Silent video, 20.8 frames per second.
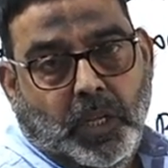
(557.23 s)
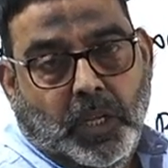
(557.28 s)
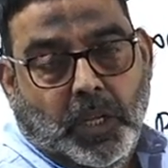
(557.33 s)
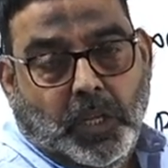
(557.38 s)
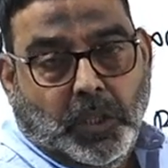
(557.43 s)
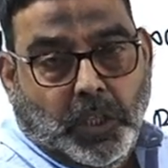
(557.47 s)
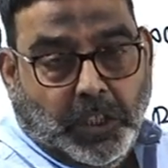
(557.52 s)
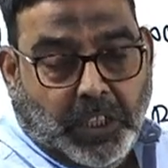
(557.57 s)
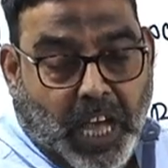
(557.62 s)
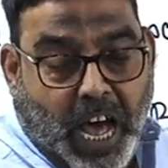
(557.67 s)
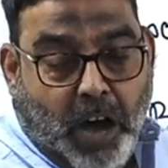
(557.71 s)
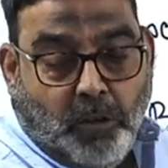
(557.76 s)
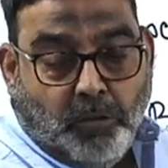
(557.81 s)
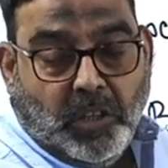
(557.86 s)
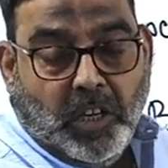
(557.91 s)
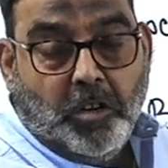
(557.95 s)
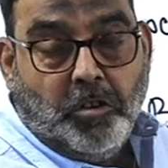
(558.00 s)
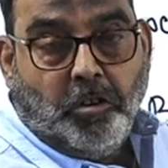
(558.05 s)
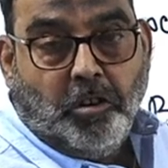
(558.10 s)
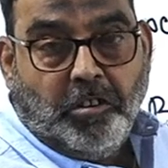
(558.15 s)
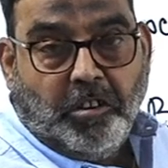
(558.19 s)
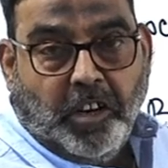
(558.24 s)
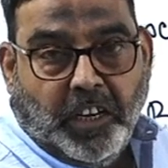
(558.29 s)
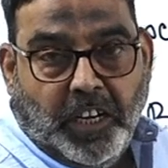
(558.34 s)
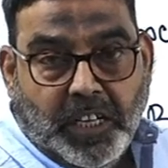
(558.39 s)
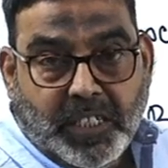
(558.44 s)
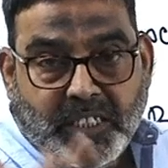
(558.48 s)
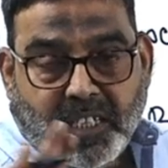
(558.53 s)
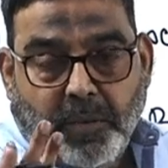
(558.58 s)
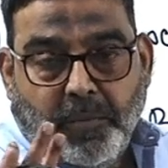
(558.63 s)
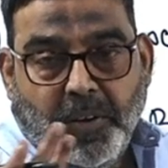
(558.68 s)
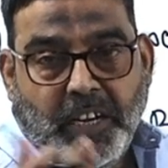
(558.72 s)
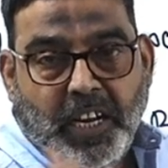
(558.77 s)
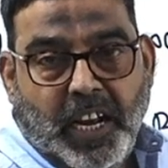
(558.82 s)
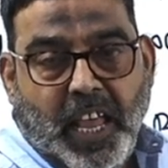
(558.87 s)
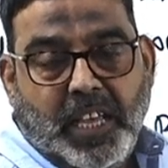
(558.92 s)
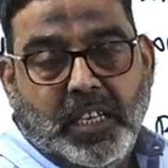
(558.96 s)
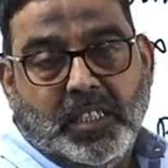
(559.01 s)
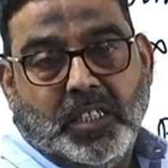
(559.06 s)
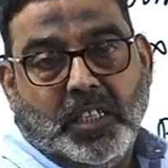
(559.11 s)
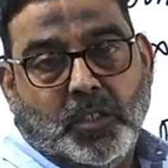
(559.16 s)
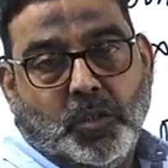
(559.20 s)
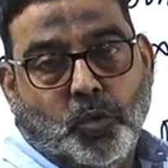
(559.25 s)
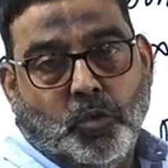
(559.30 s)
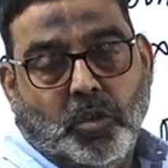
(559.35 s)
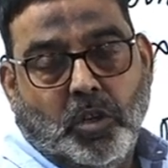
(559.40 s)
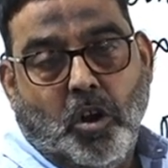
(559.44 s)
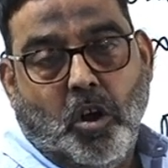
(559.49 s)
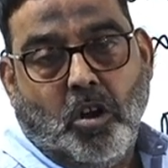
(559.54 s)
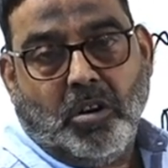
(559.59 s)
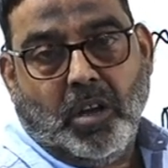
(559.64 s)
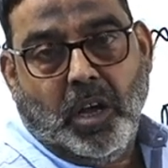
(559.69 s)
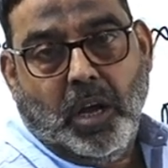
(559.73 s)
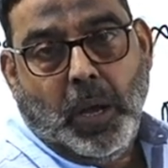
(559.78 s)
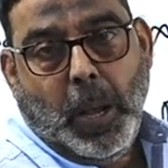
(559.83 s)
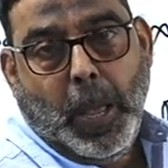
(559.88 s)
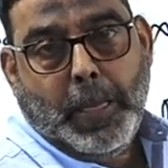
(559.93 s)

how the utilitarians have analyzed the social order.